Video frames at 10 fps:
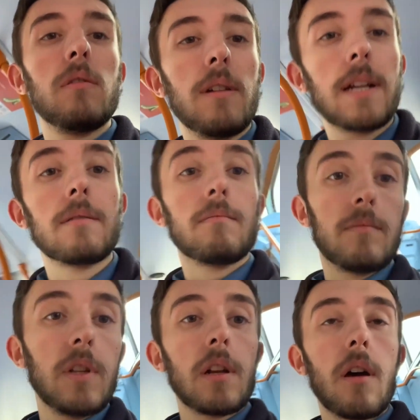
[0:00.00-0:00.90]
and,
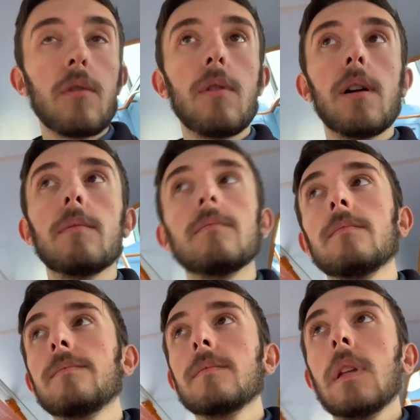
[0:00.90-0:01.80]
you know,
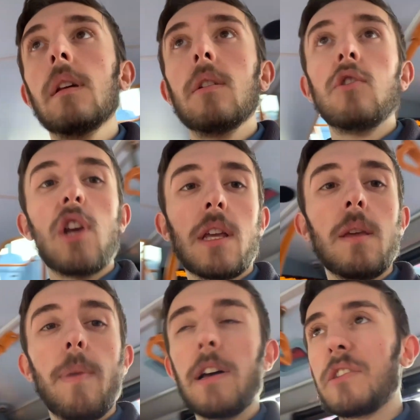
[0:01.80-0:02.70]
check
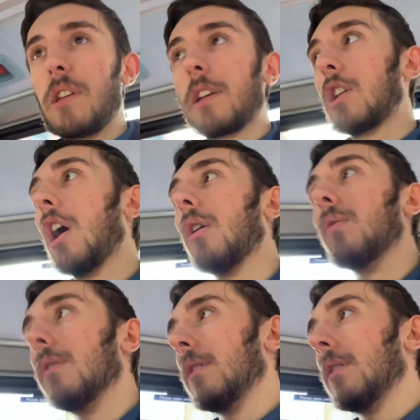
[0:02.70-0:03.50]
your bus and go.